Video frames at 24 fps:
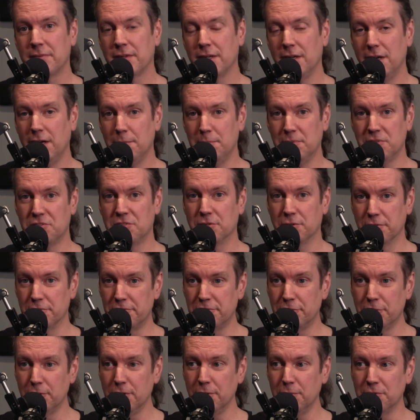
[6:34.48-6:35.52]
Episode
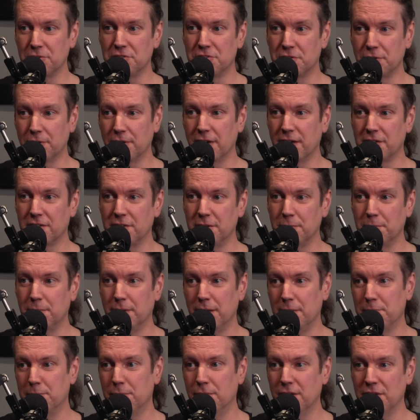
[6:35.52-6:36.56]
4 was directed
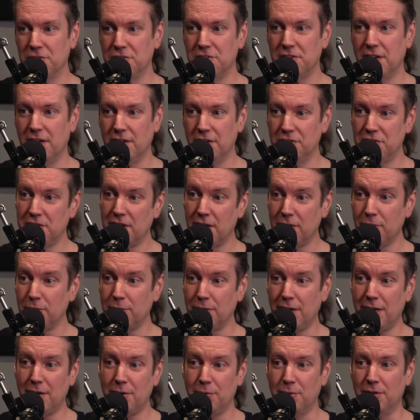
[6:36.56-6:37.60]
by Bryce Dallas
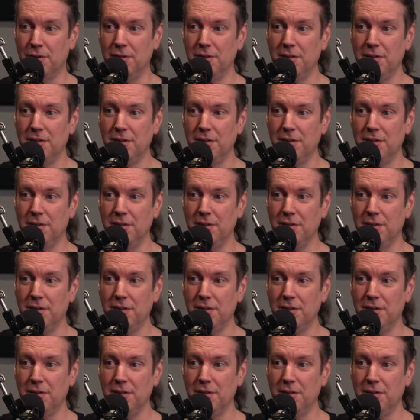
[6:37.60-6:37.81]
Howard.